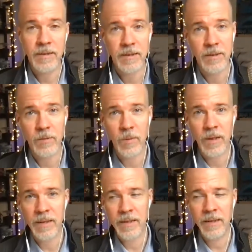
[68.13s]
You know
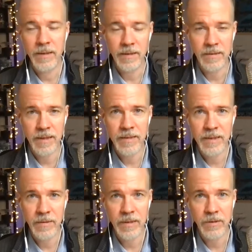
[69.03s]
why? Because that's
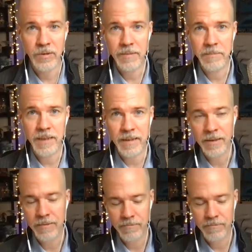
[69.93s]
how they chip you.